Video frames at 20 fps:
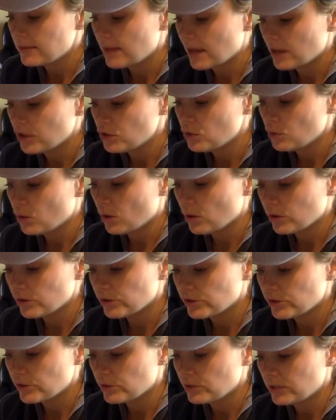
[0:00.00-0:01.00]
then you
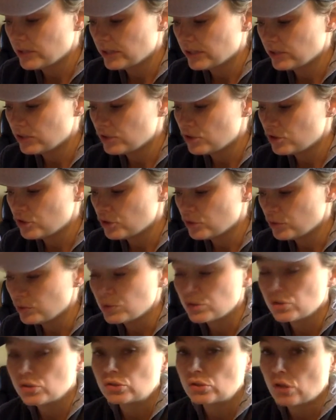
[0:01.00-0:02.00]
also needed to
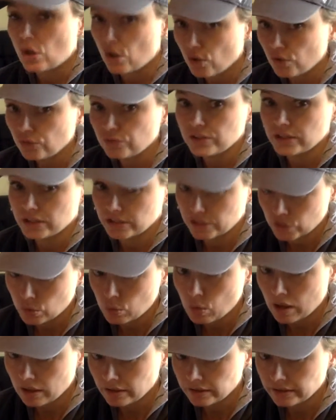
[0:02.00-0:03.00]
solve the
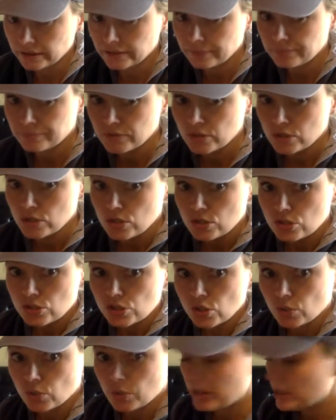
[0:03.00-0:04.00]
inequality.
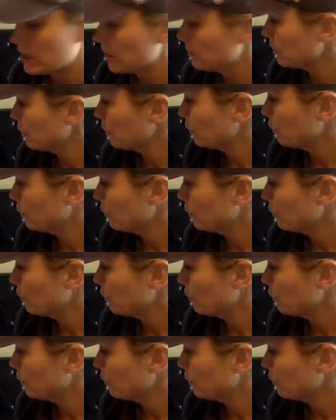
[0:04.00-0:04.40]
So in number